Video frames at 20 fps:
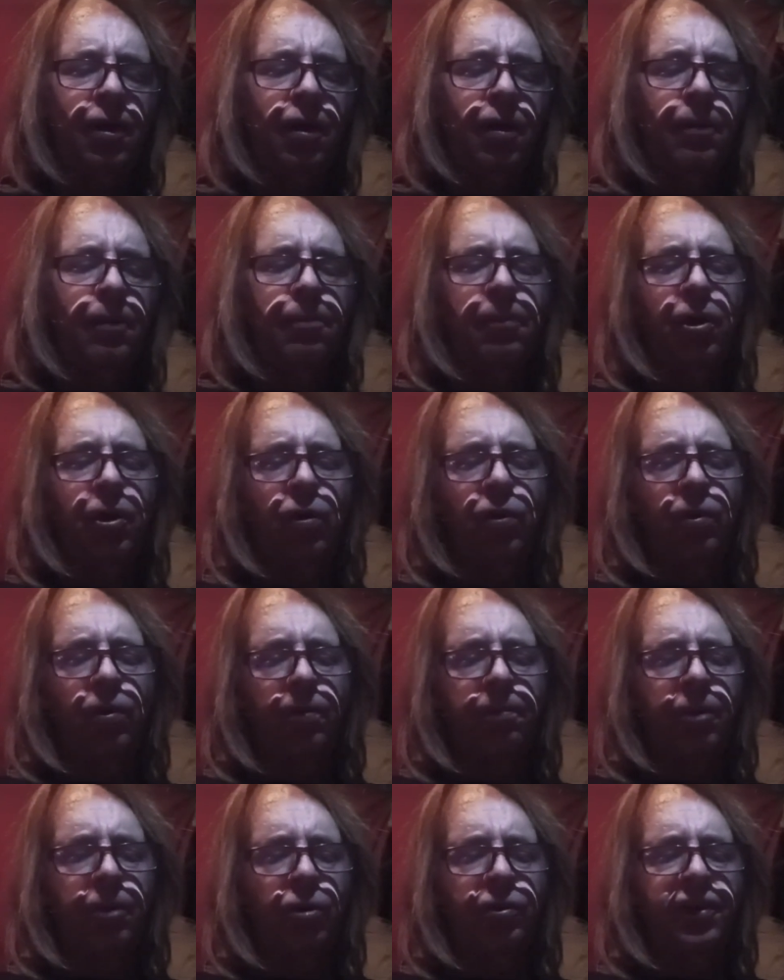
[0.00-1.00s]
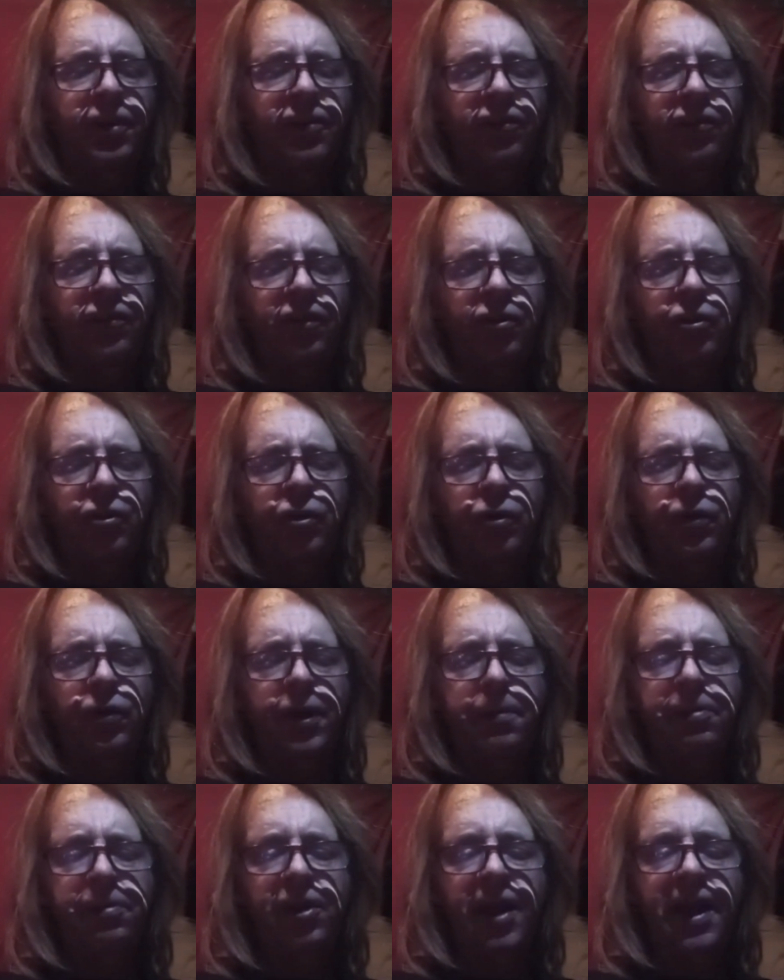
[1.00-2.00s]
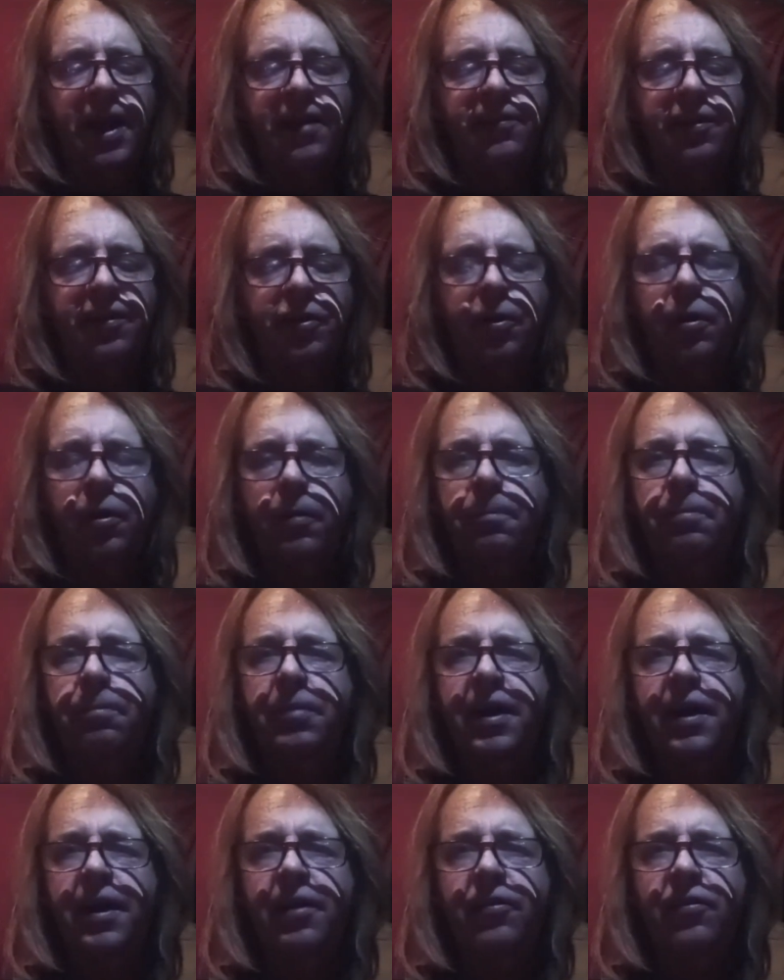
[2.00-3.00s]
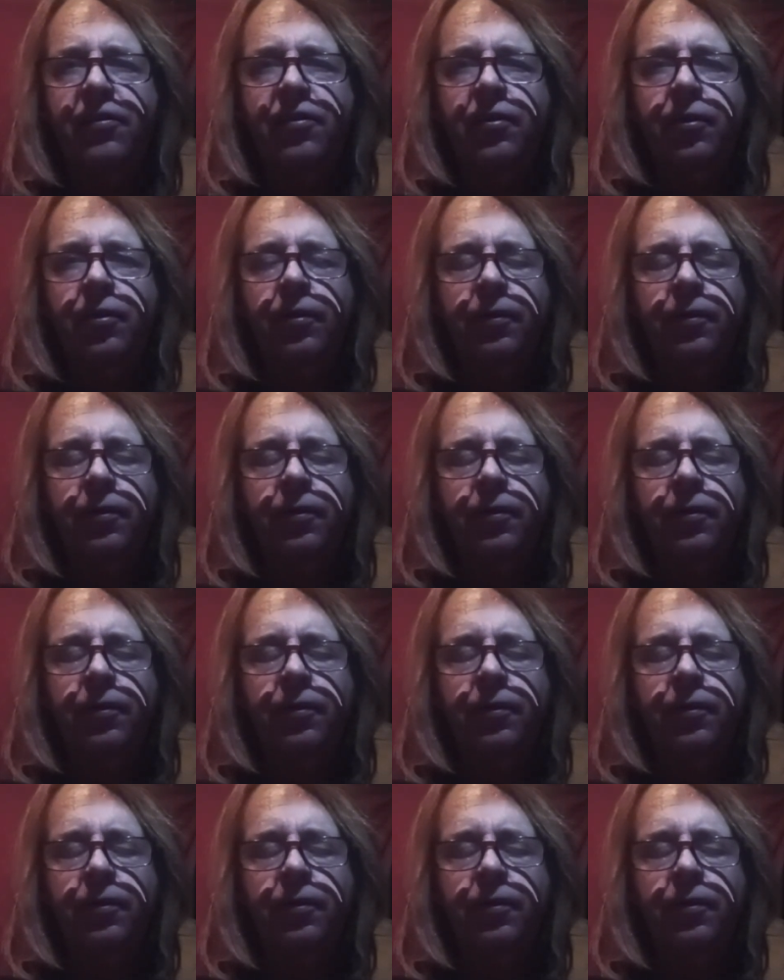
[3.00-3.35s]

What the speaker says: Mona's newly planted herb beds,